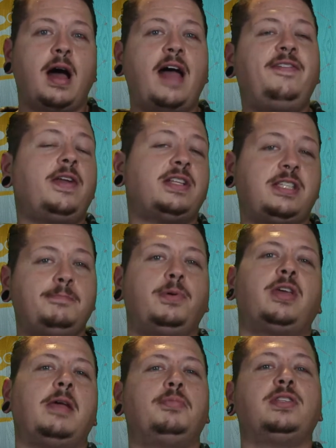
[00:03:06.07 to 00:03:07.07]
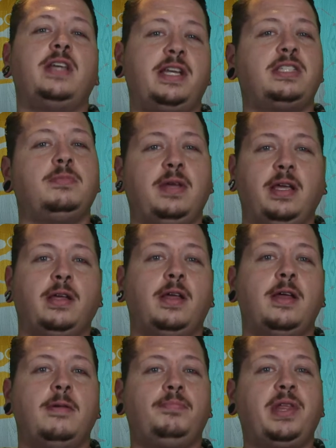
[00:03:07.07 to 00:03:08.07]
I found a simple game presented to me
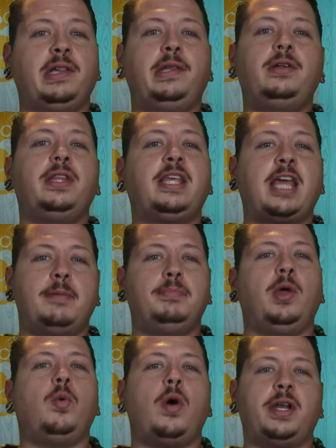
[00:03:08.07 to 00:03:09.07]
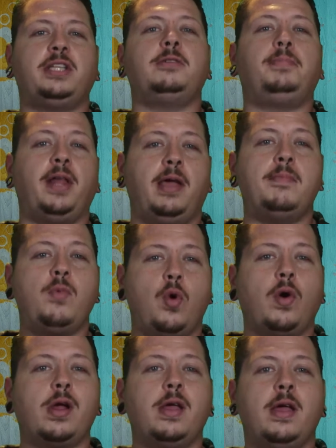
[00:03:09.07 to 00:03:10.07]
that literally kept me wanting to play
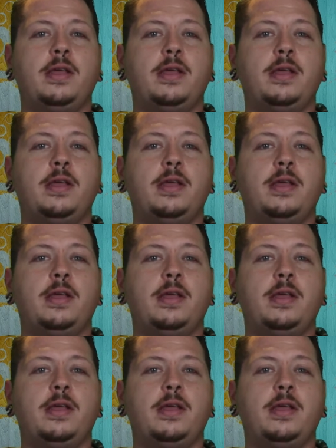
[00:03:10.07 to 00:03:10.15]
more,